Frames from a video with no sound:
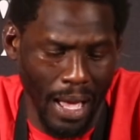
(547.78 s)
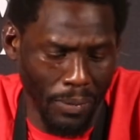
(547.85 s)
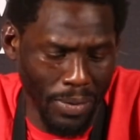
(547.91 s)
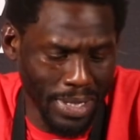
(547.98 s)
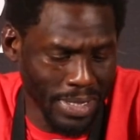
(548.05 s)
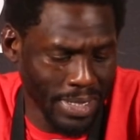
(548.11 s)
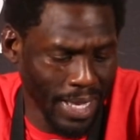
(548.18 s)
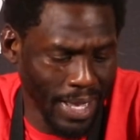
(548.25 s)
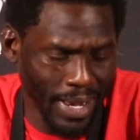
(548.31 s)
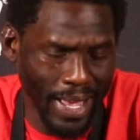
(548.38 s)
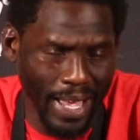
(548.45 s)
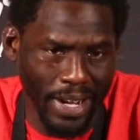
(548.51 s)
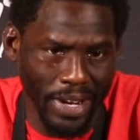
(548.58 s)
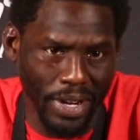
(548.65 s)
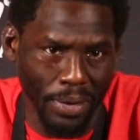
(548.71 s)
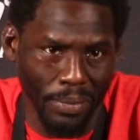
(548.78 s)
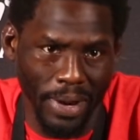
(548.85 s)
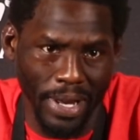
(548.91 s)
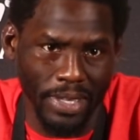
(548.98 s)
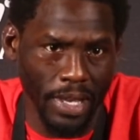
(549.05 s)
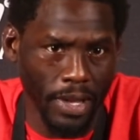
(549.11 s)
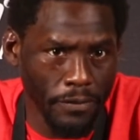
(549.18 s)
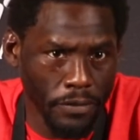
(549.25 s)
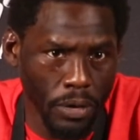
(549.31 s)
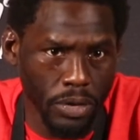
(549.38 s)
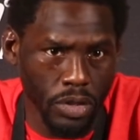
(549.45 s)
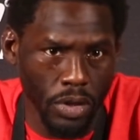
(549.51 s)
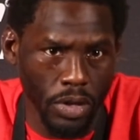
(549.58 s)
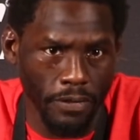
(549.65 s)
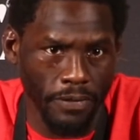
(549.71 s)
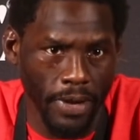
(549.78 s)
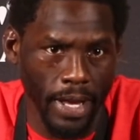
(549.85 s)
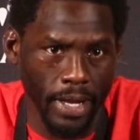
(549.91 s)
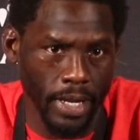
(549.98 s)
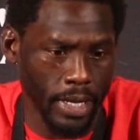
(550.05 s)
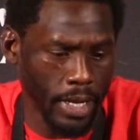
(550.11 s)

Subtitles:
wouldn't say it had a direct influence on the fight,